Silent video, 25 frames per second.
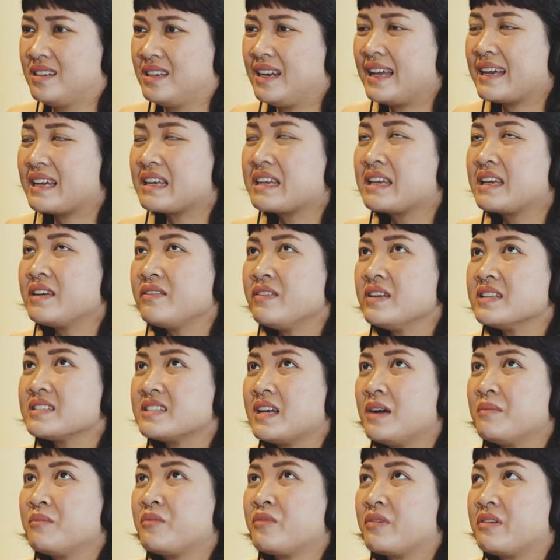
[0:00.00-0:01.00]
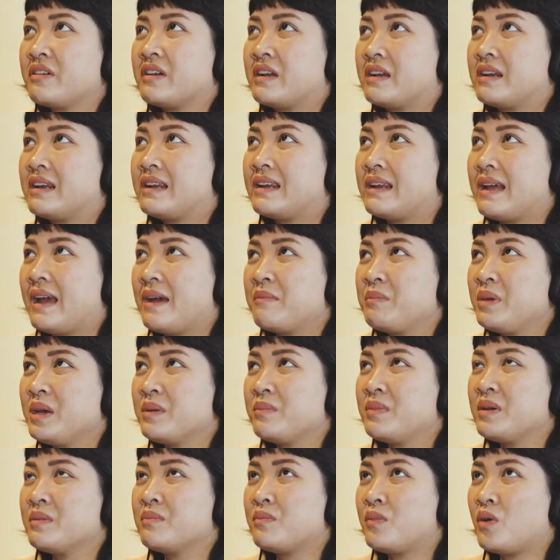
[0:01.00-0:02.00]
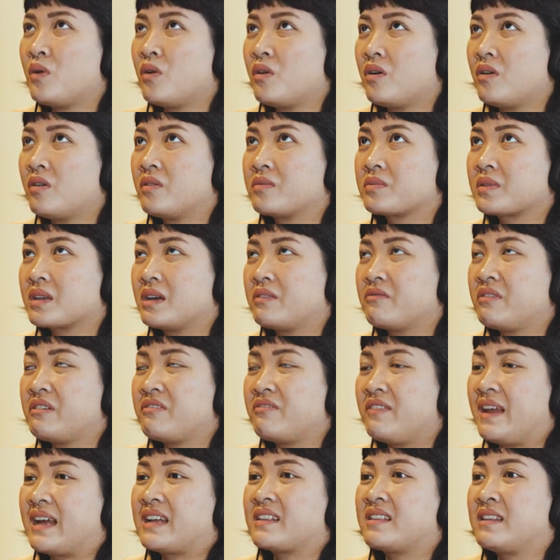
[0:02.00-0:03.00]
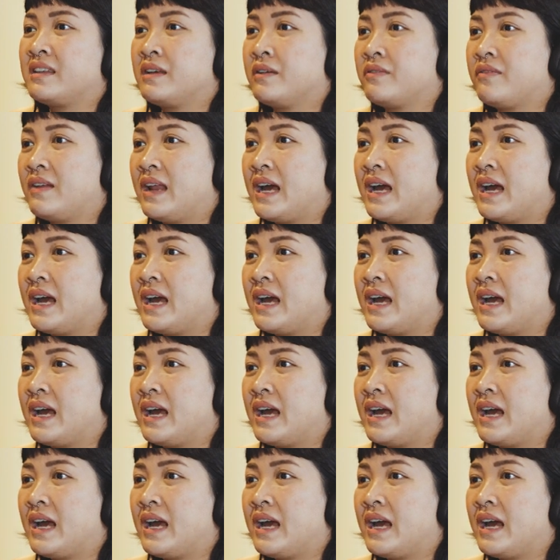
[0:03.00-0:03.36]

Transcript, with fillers: Like, give it some, re be a bit more reflective